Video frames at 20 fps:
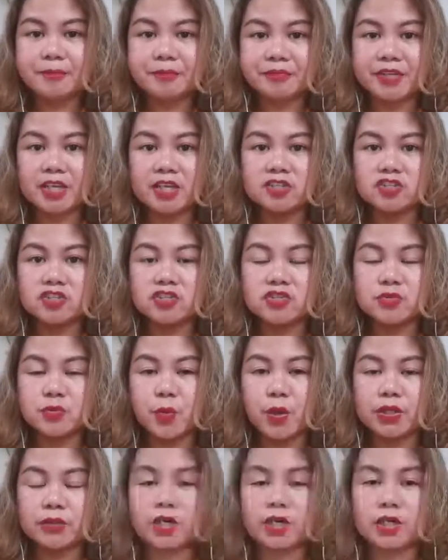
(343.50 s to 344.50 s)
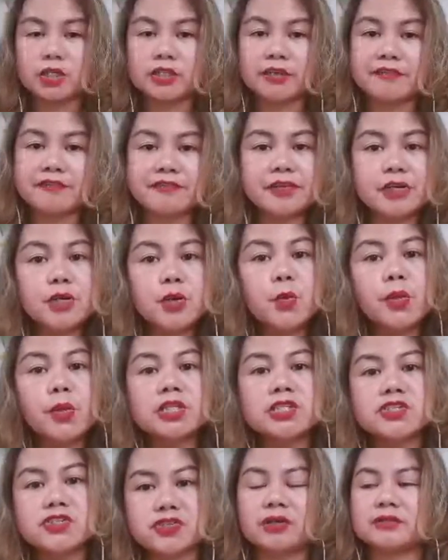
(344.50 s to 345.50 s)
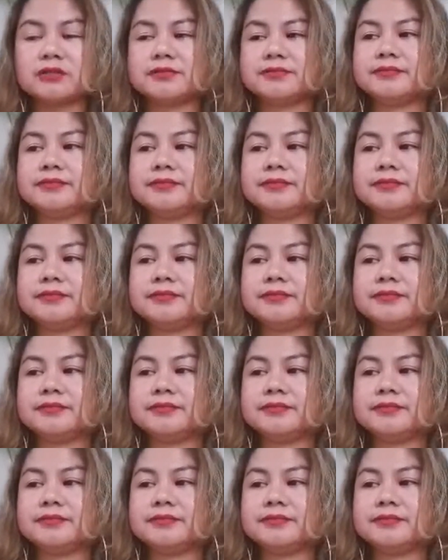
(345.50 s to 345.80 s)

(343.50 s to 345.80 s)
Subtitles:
is what we call the farewell song.